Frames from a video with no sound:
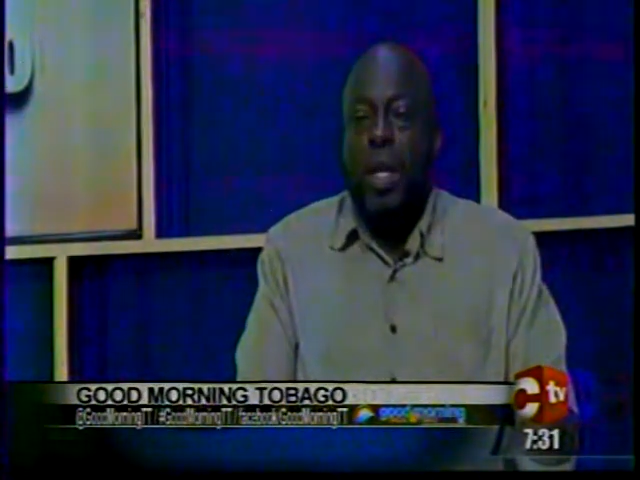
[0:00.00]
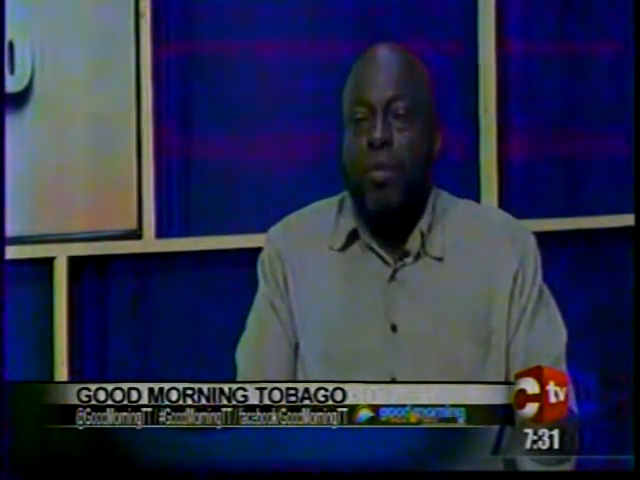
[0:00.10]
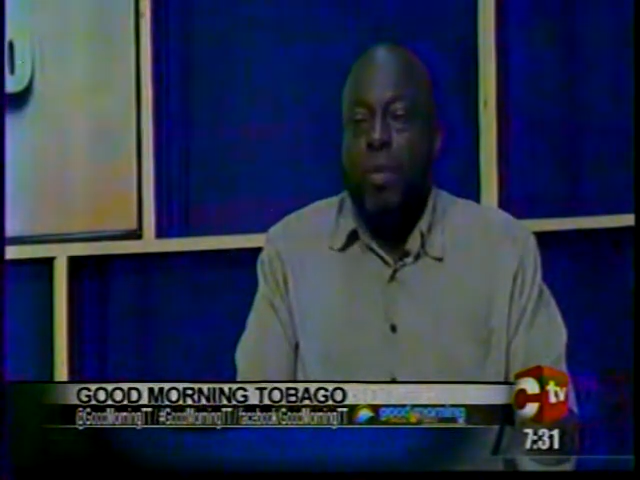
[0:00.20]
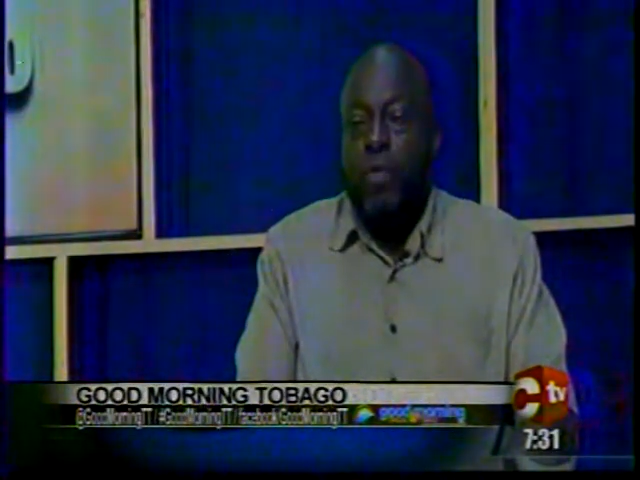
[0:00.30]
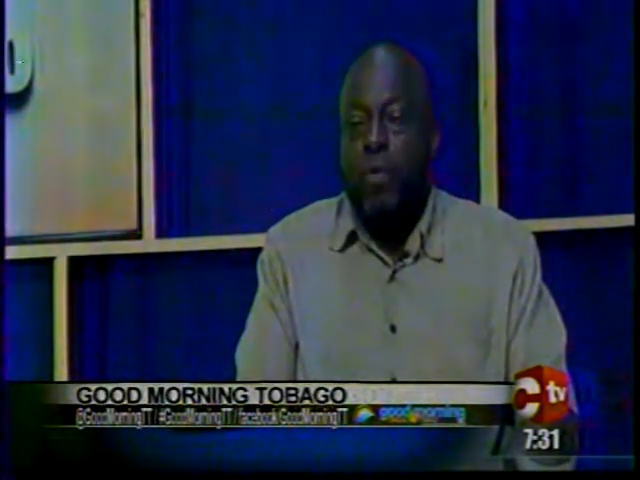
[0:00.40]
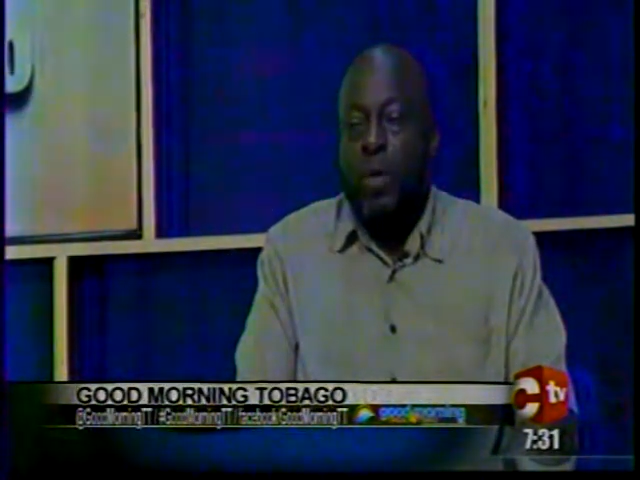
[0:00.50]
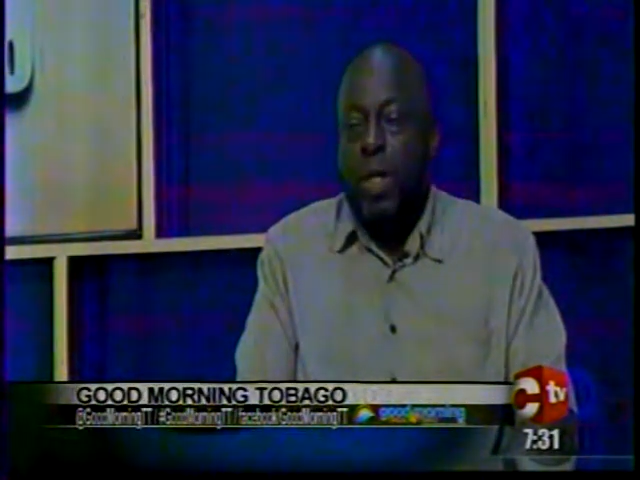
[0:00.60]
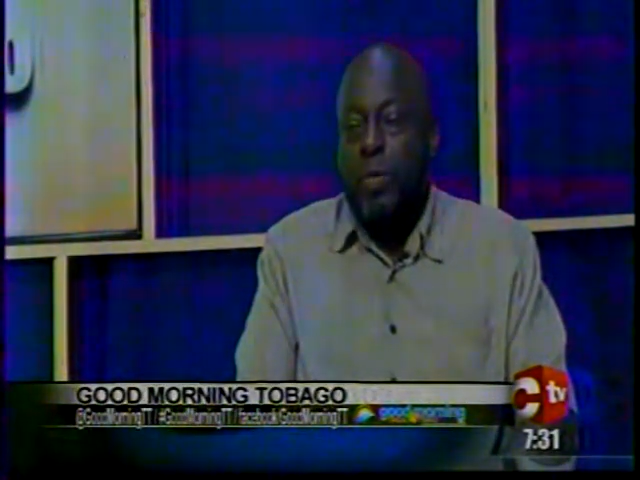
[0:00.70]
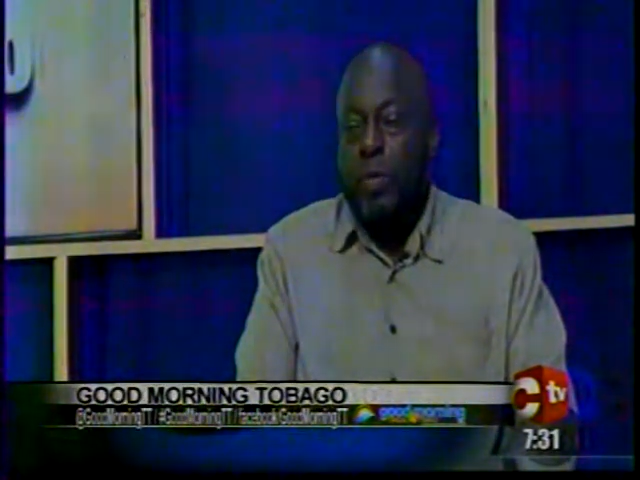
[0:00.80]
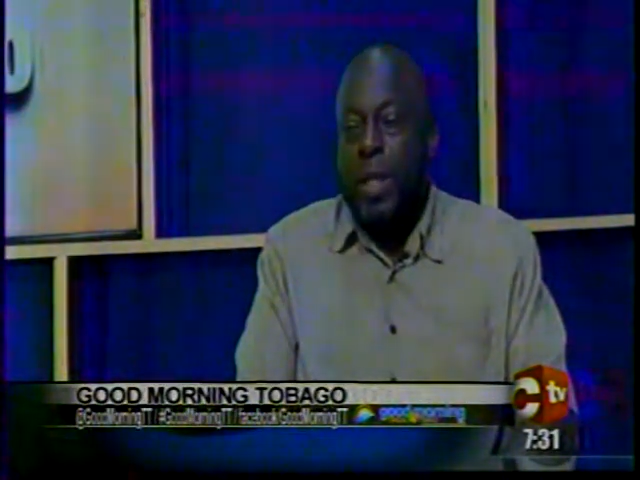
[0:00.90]
before
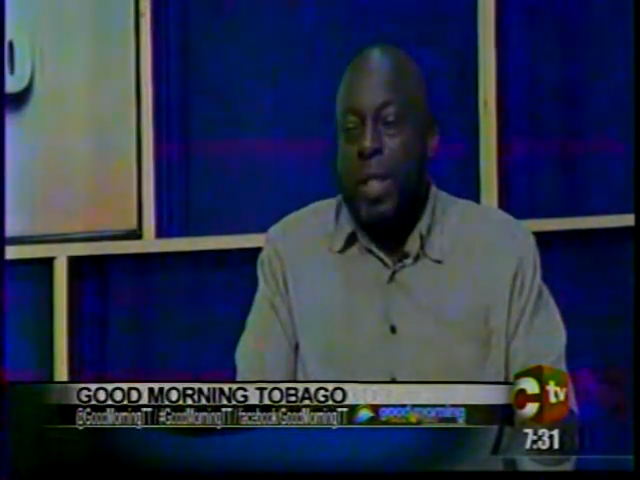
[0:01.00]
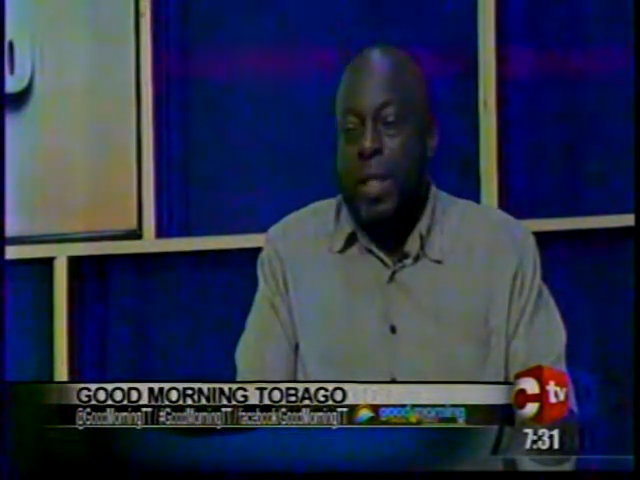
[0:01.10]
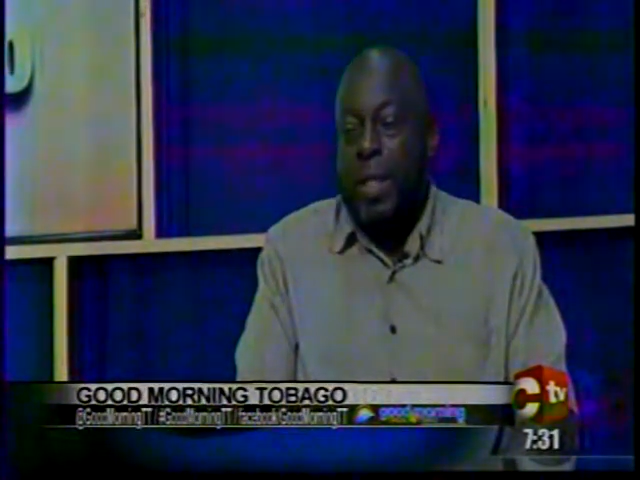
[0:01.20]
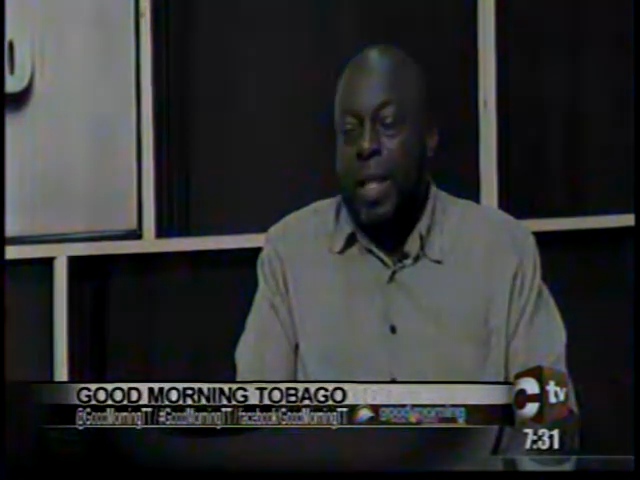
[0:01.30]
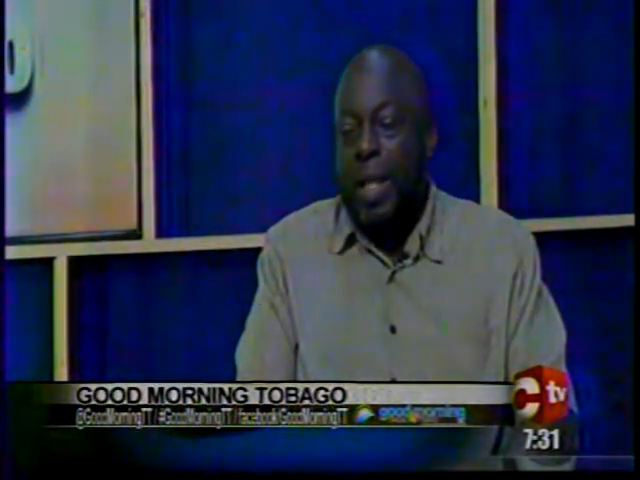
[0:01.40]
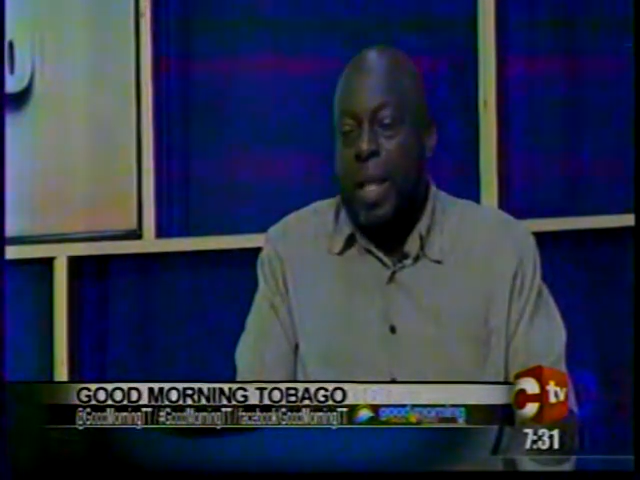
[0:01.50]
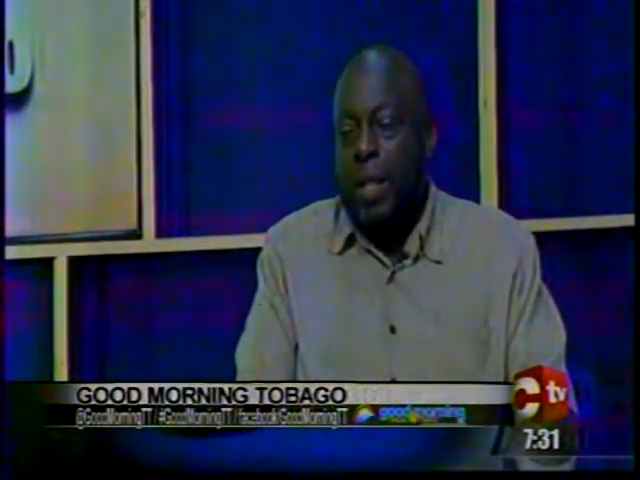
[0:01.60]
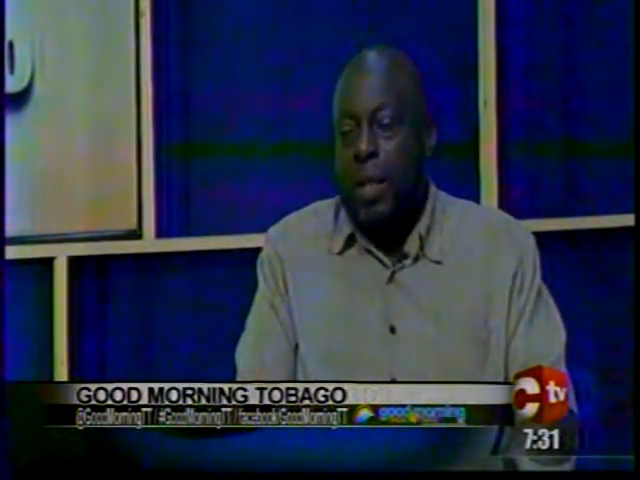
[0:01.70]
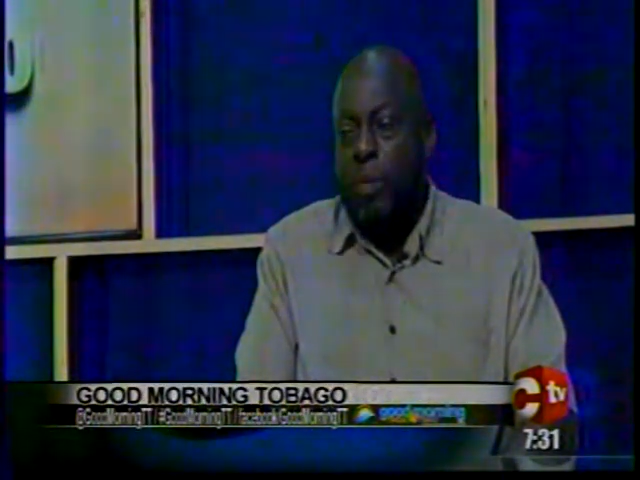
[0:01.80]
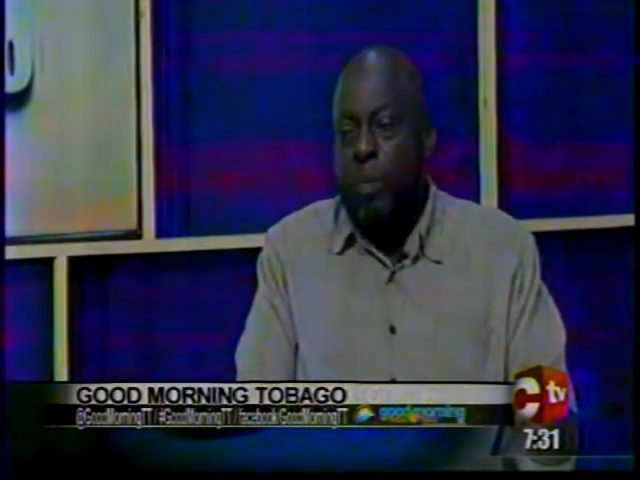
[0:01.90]
that we were getting the Atlantic